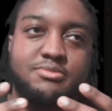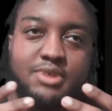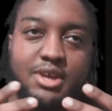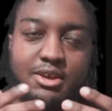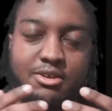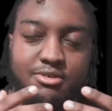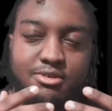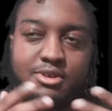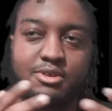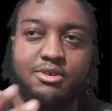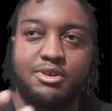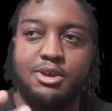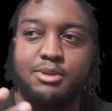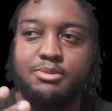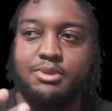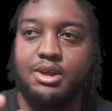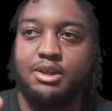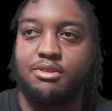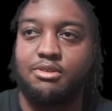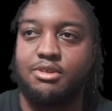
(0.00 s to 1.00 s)
They still keep
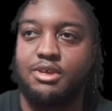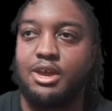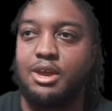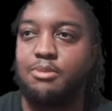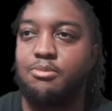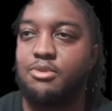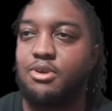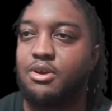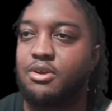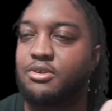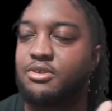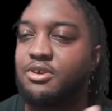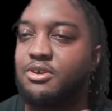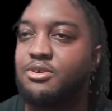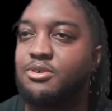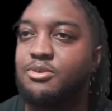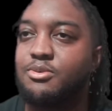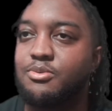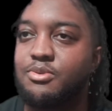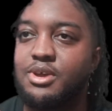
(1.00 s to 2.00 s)
that same dark
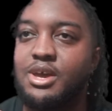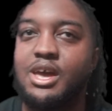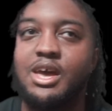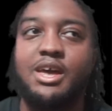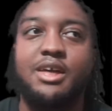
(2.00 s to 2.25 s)
tone.